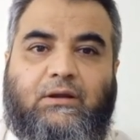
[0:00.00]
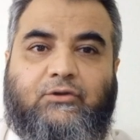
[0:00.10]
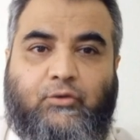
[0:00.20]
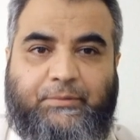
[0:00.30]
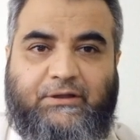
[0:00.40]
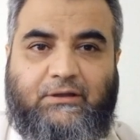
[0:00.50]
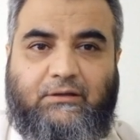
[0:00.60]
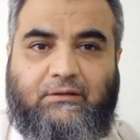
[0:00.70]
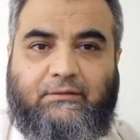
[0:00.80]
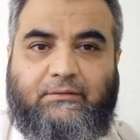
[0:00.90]
topical,
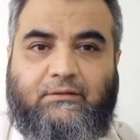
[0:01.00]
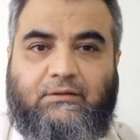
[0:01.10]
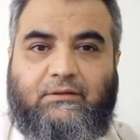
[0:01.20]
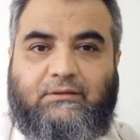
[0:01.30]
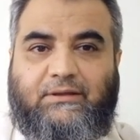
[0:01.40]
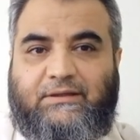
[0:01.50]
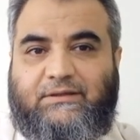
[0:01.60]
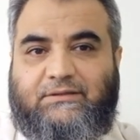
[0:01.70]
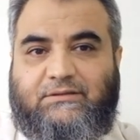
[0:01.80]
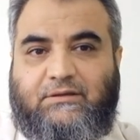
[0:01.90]
that
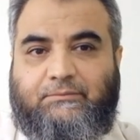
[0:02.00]
is